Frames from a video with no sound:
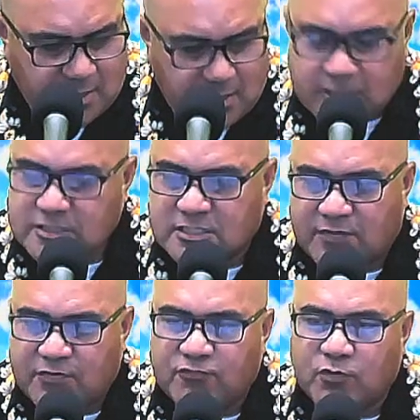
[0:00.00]
It's
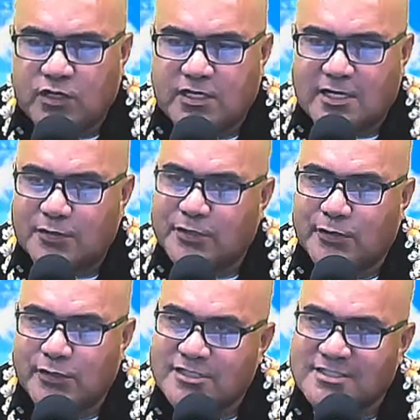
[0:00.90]
11:40 now here
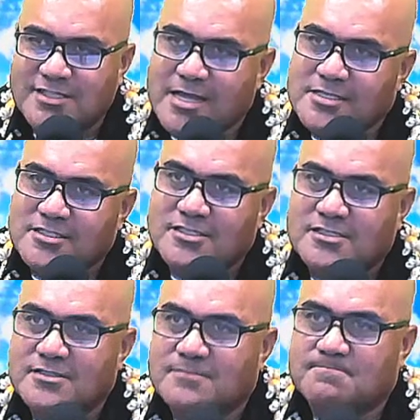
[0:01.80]
in the States.